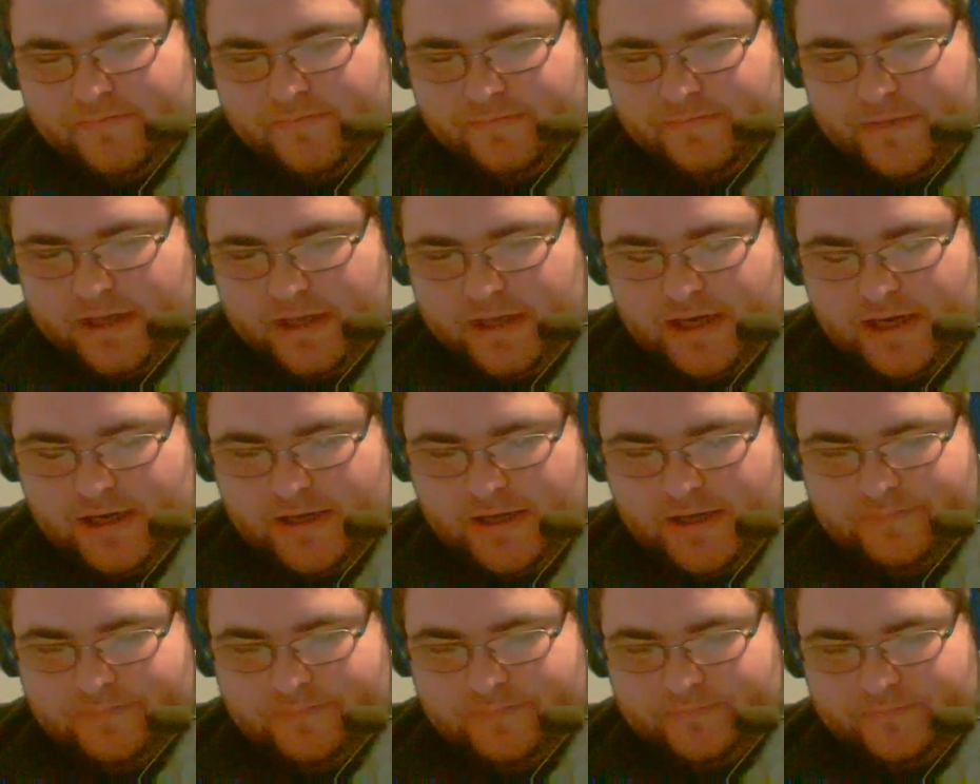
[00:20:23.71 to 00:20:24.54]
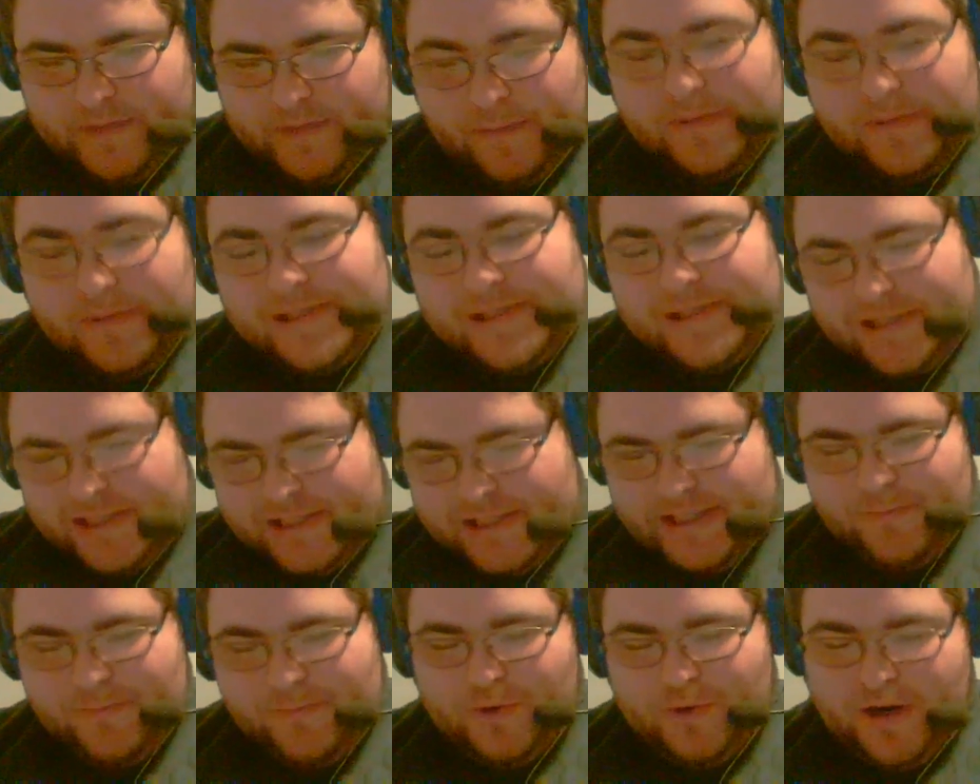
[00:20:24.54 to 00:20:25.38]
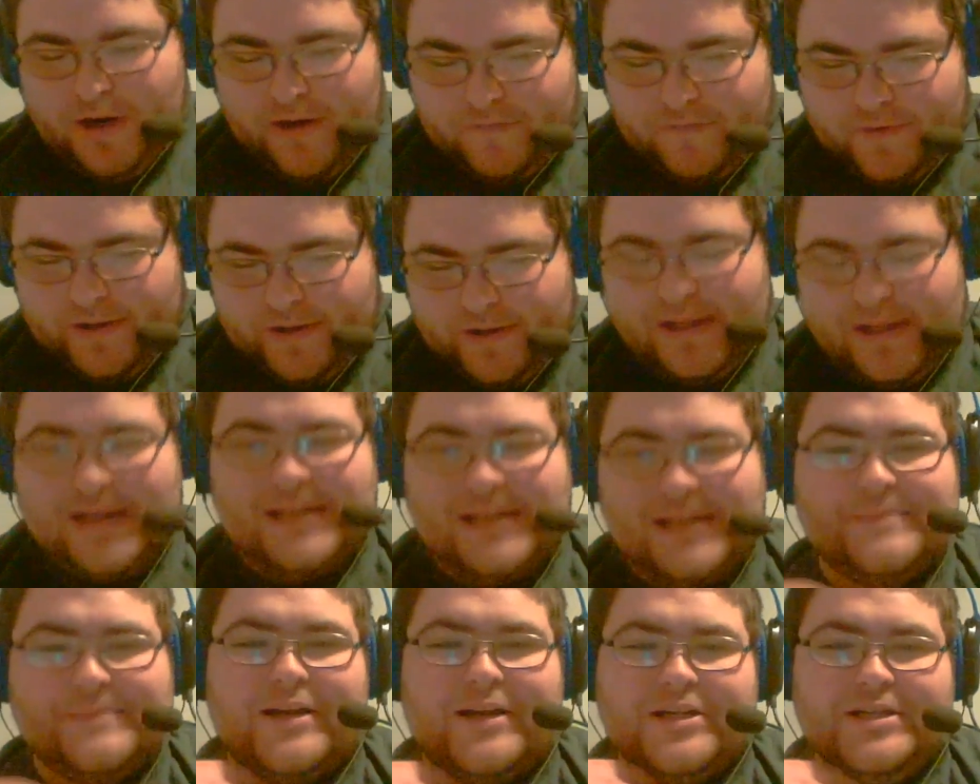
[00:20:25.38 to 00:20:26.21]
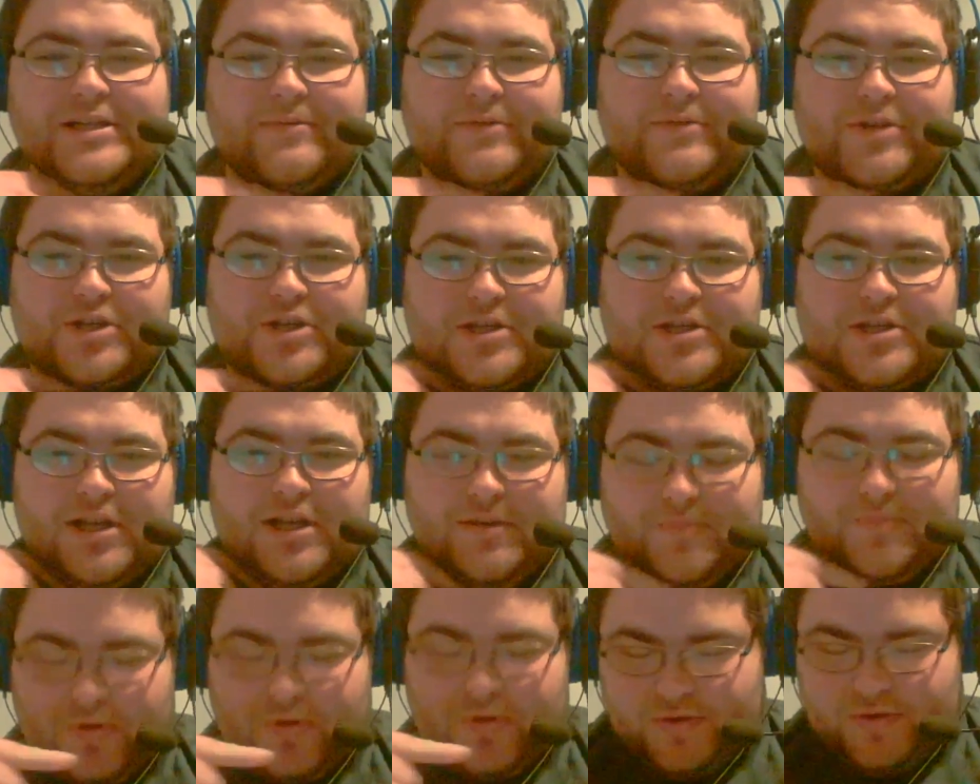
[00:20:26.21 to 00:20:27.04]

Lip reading: I'm gonna say Team Raw for the last match that we just talked about too.